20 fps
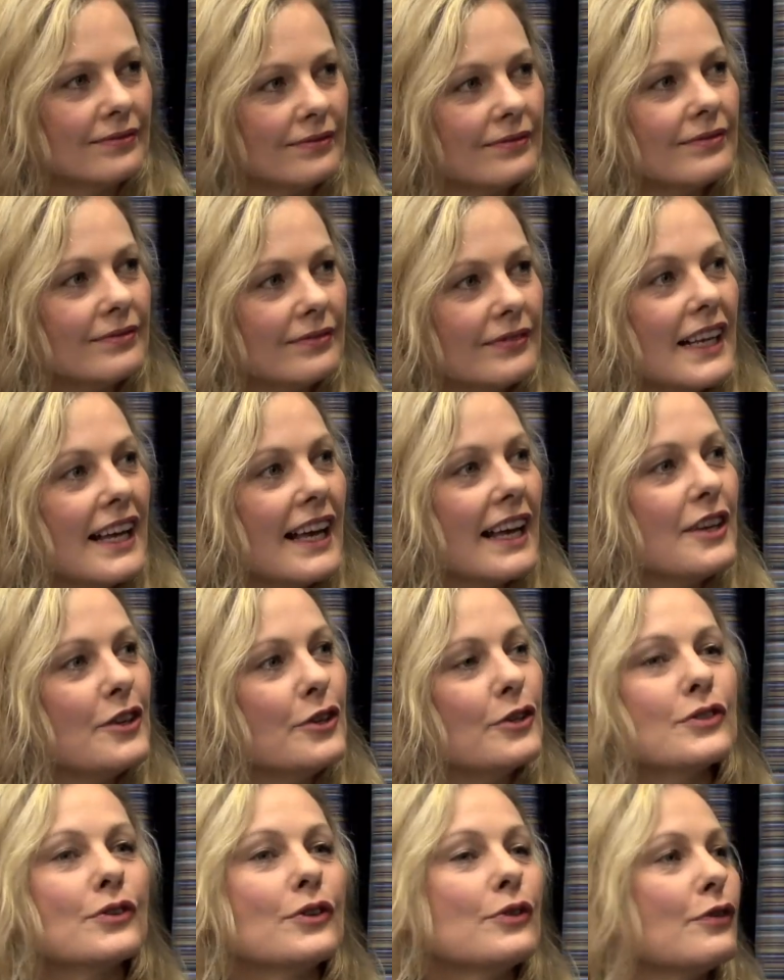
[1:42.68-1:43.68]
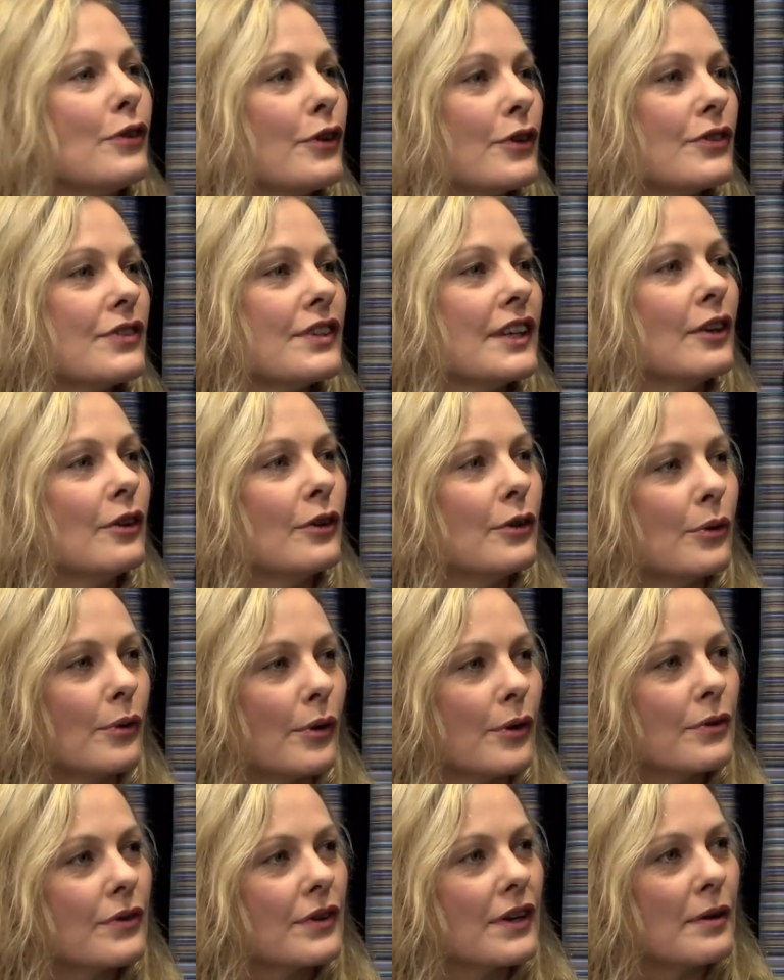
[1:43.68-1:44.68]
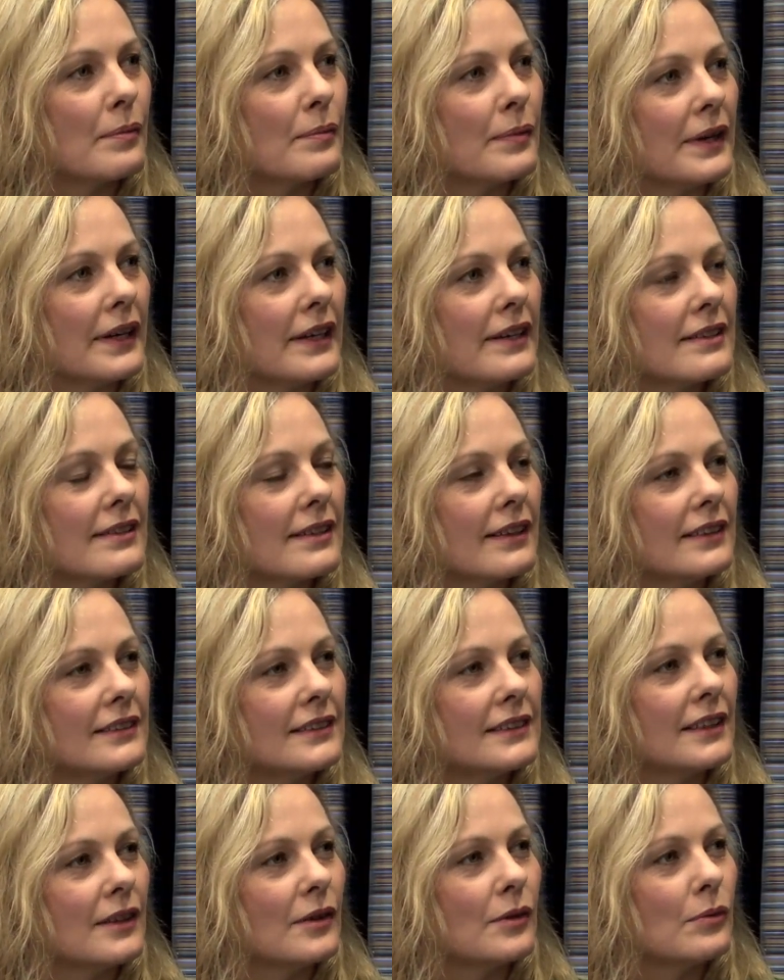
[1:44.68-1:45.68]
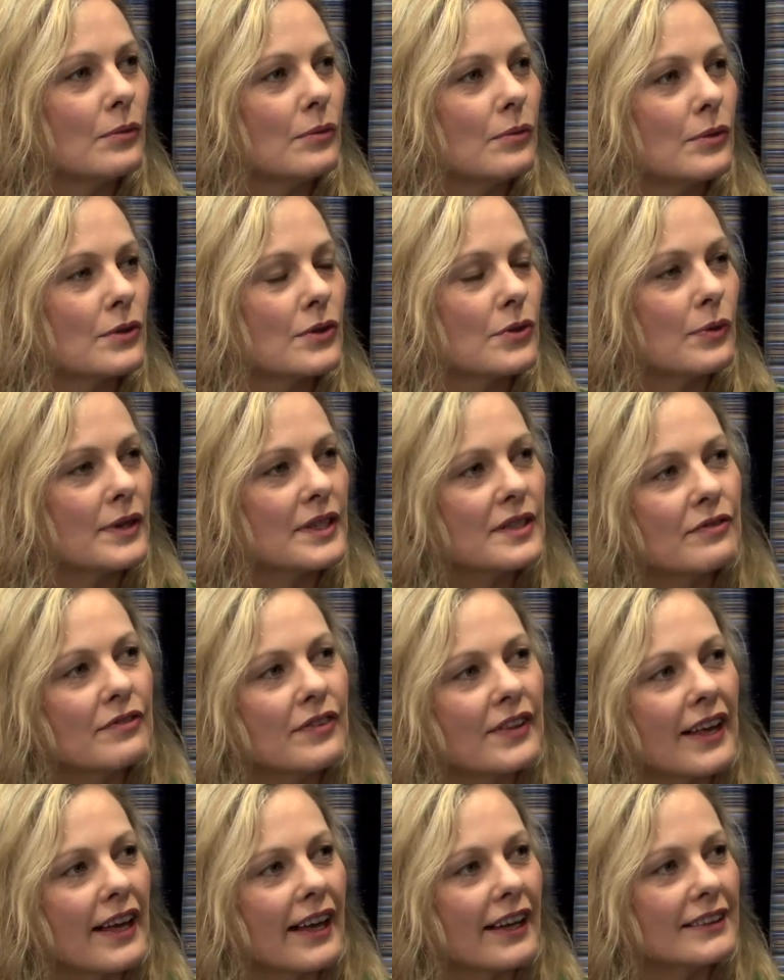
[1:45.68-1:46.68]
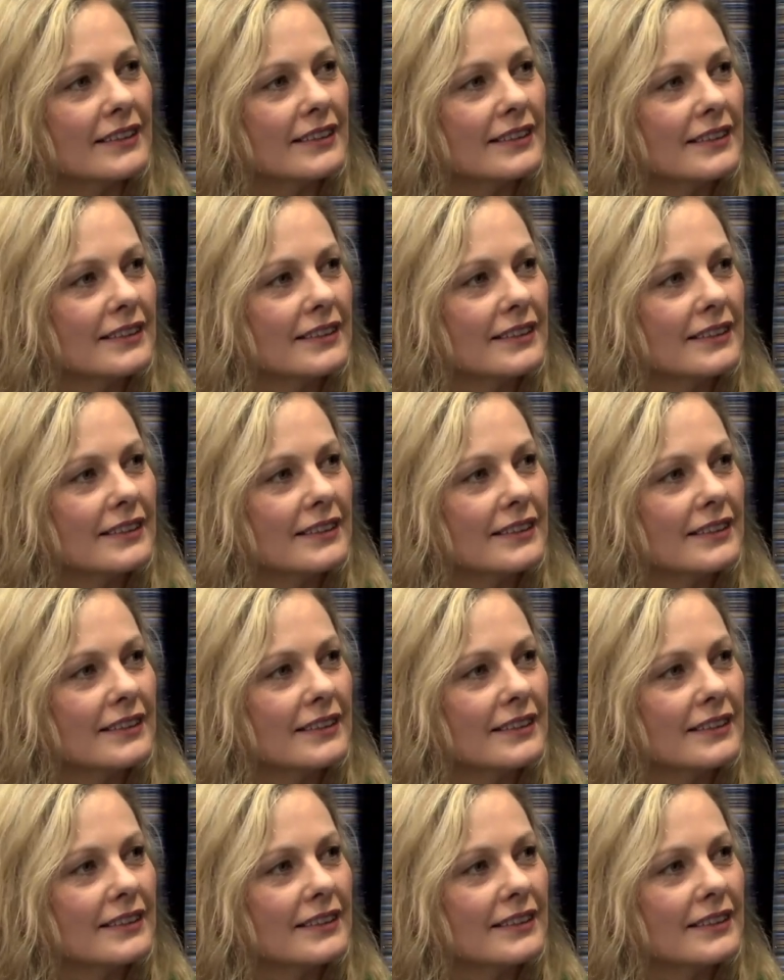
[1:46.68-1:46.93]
And you're sort of focusing on growth companies, and what's the reason for that?